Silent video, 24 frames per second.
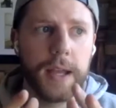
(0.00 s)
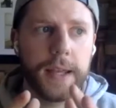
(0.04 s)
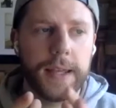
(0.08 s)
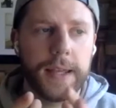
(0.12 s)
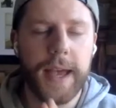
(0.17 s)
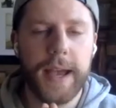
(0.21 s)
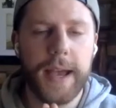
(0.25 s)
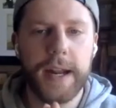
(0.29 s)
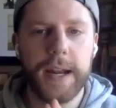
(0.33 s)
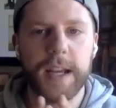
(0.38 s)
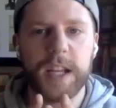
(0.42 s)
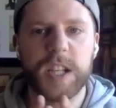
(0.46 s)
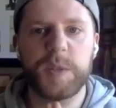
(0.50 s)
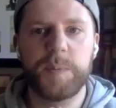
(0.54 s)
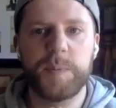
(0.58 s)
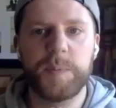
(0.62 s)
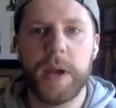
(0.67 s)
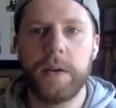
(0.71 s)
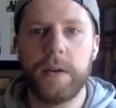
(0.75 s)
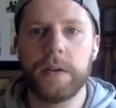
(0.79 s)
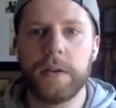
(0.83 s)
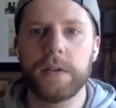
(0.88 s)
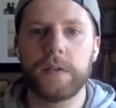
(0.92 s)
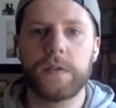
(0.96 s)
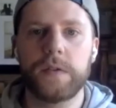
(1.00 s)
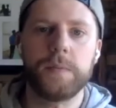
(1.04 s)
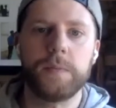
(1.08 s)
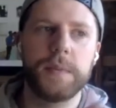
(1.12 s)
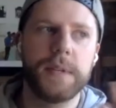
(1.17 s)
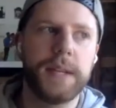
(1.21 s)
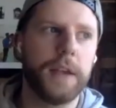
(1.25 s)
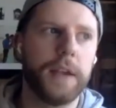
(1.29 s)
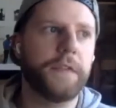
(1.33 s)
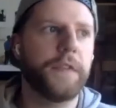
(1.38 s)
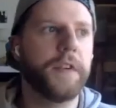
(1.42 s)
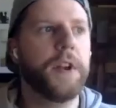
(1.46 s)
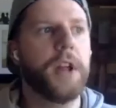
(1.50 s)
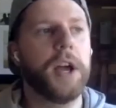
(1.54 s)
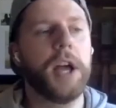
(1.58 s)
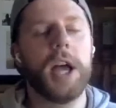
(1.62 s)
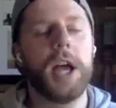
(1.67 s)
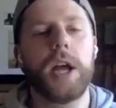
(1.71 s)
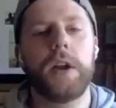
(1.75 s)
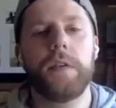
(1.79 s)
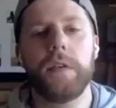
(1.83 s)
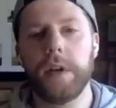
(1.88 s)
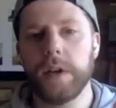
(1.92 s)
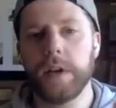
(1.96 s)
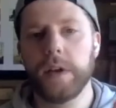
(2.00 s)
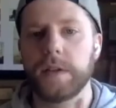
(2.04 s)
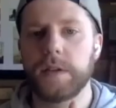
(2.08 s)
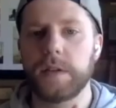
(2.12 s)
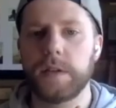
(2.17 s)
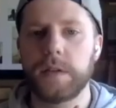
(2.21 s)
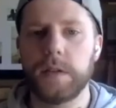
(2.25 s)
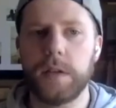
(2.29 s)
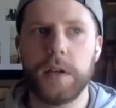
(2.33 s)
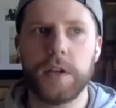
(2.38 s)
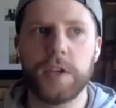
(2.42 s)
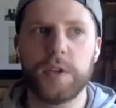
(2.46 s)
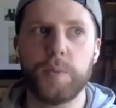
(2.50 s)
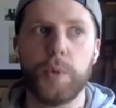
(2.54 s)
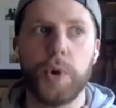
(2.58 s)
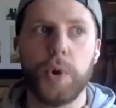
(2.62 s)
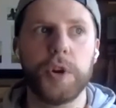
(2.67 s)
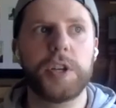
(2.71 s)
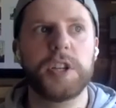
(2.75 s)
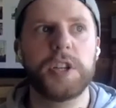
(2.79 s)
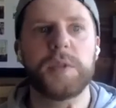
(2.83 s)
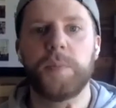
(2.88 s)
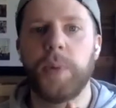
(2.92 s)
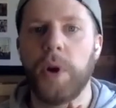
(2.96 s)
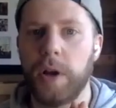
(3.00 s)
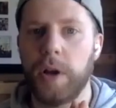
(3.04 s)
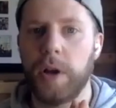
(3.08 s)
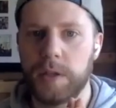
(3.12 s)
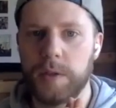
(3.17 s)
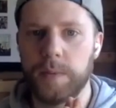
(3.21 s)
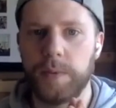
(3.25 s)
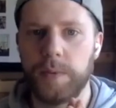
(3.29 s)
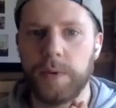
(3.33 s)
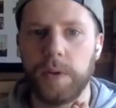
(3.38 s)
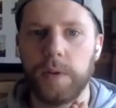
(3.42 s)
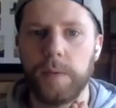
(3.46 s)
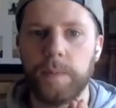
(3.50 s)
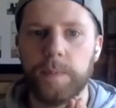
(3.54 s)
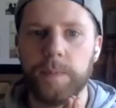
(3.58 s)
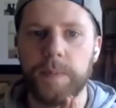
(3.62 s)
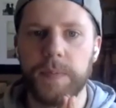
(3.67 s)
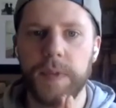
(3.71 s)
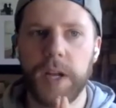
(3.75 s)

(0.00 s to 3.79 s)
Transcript: gain experience from different areas as much as possible.